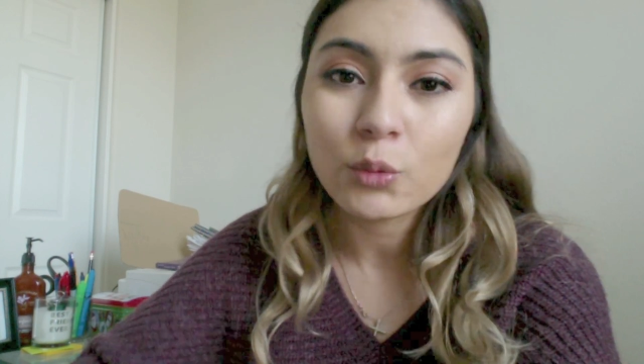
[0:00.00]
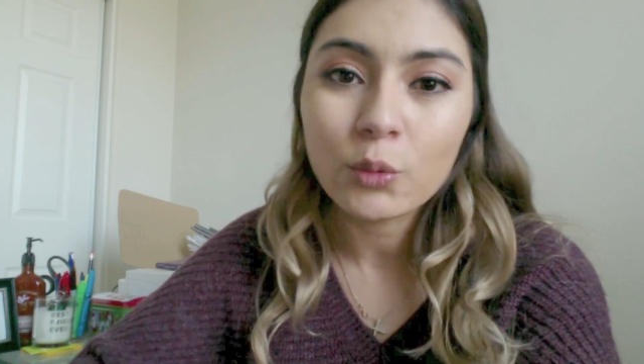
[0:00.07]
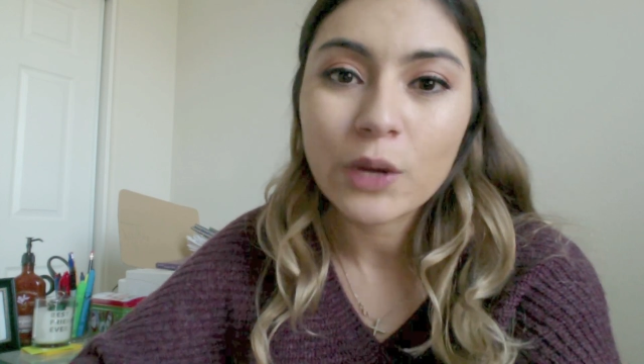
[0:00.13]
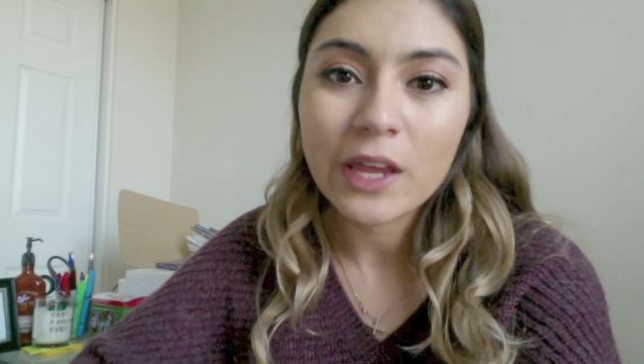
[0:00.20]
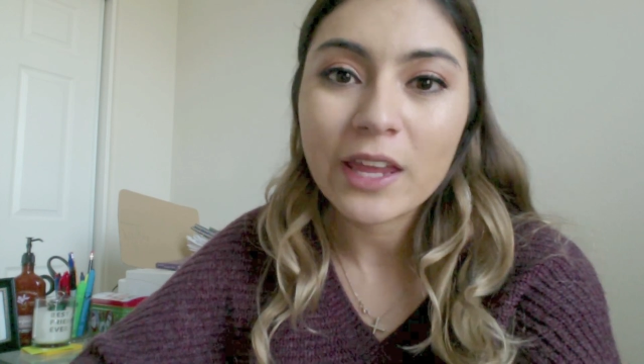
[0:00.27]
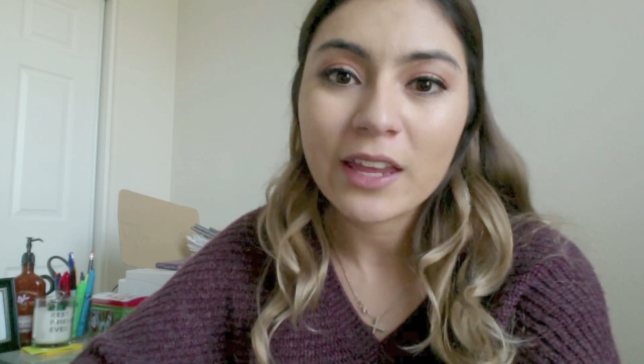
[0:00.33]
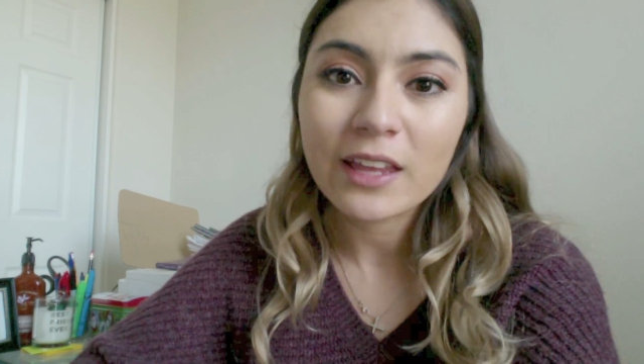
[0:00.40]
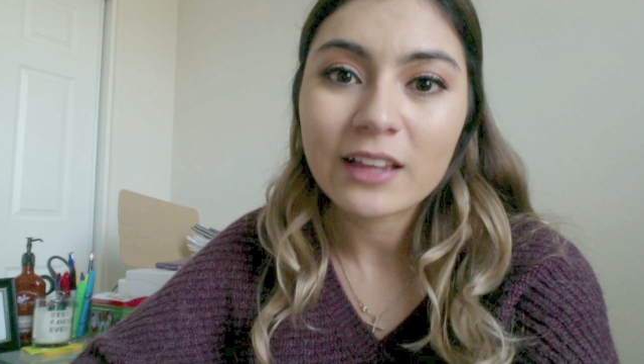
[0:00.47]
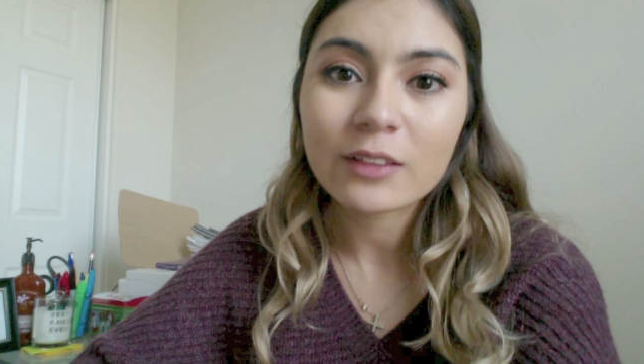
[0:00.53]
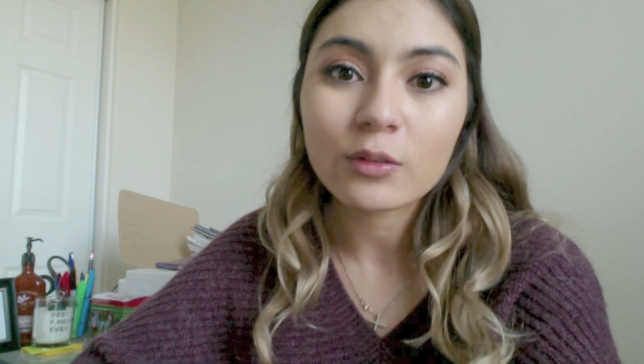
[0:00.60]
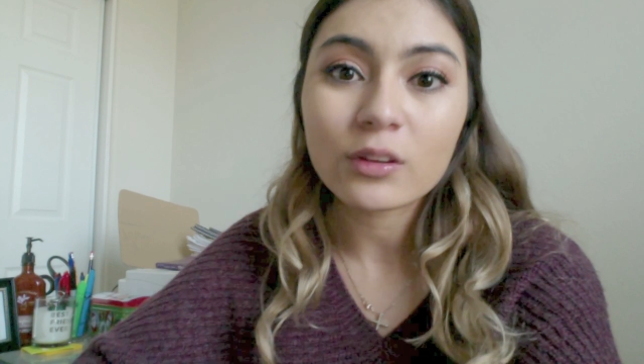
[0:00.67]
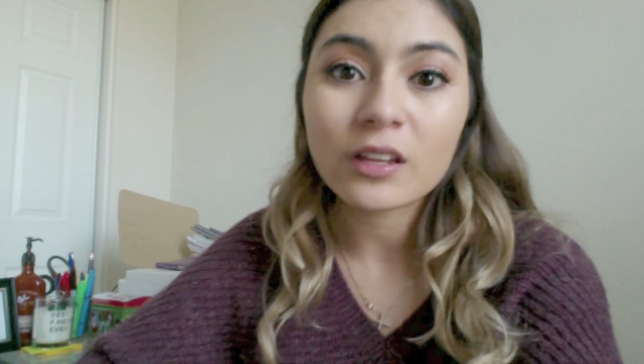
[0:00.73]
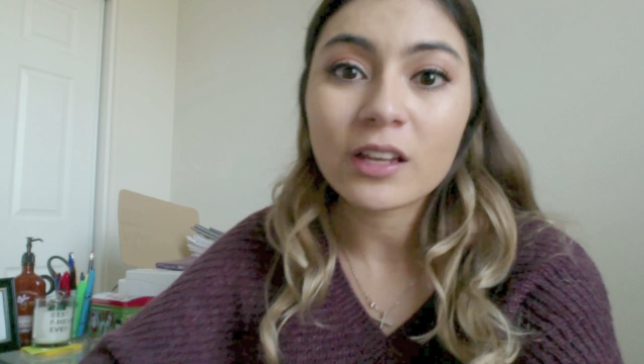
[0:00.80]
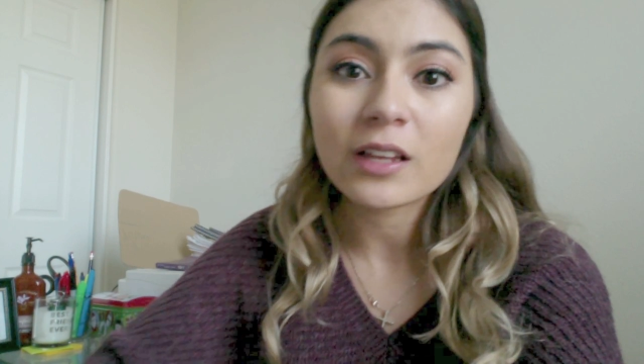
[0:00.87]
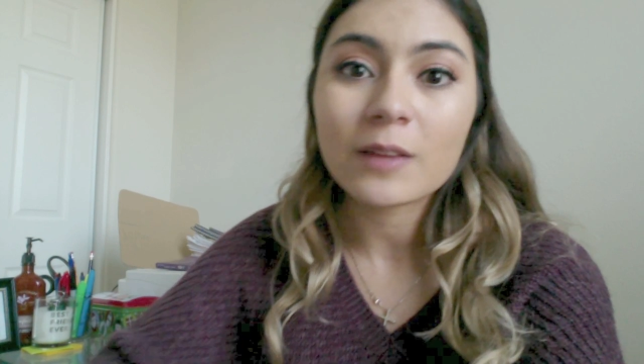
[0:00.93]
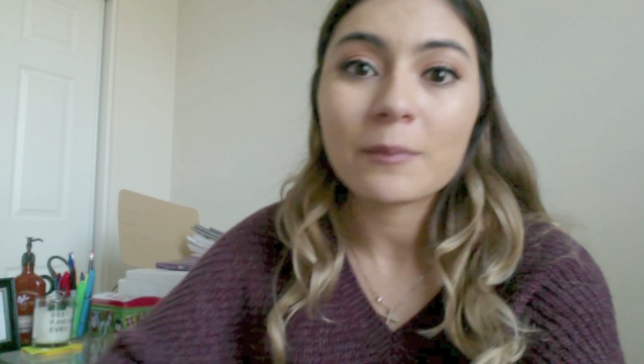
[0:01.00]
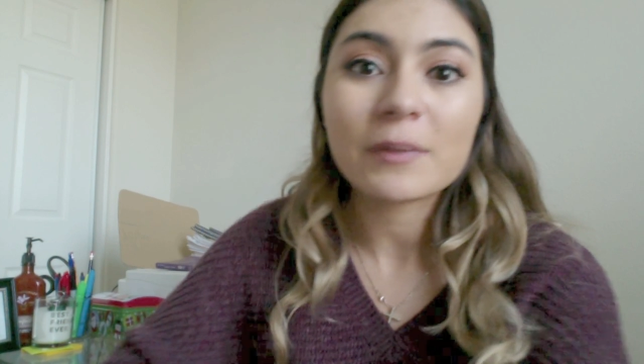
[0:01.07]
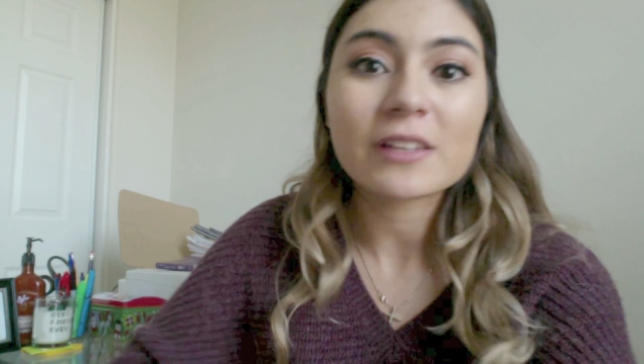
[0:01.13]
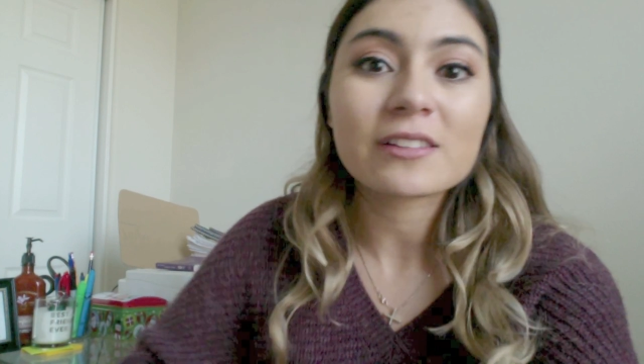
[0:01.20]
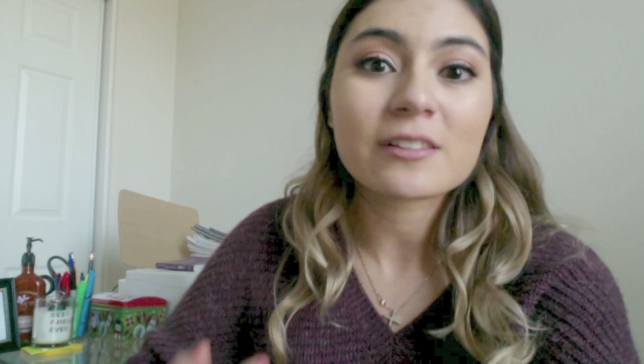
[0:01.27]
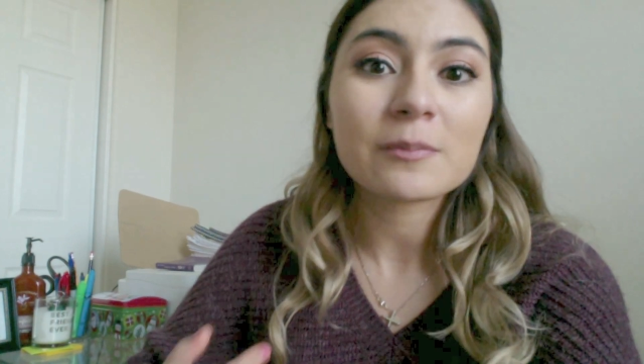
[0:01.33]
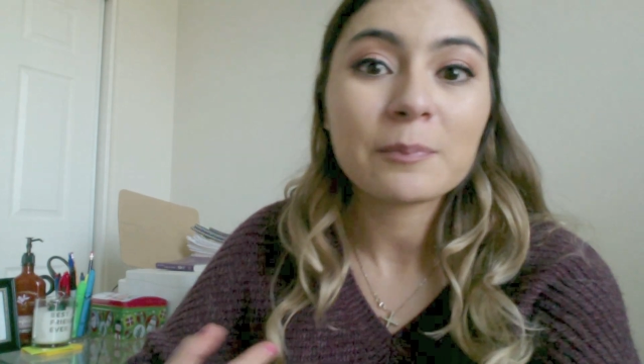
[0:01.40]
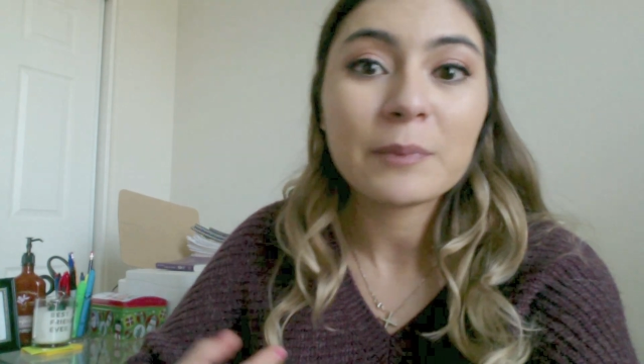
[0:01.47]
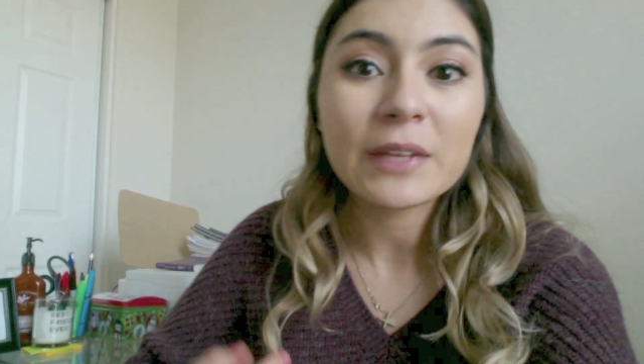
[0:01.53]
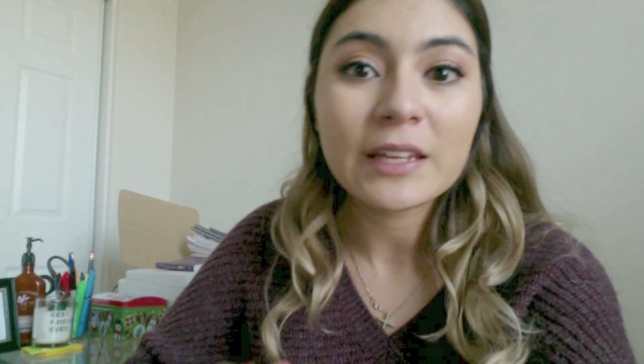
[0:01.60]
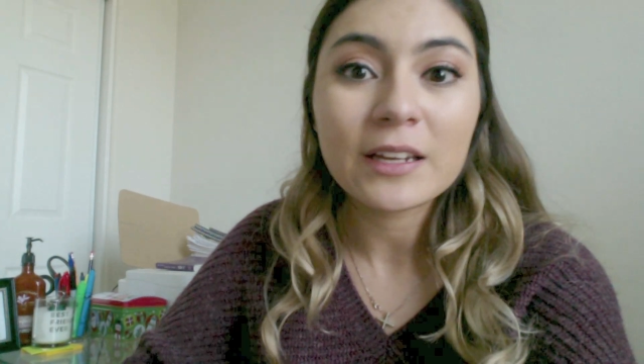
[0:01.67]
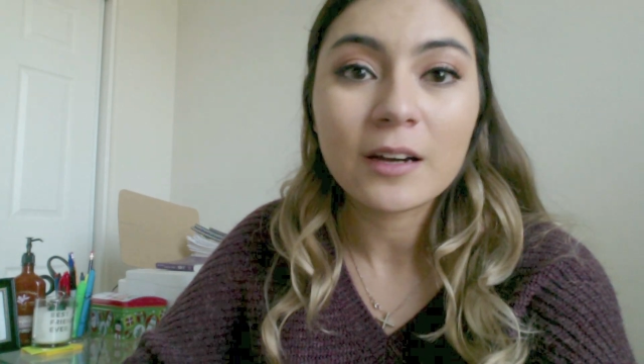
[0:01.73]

It's only gonna mess me up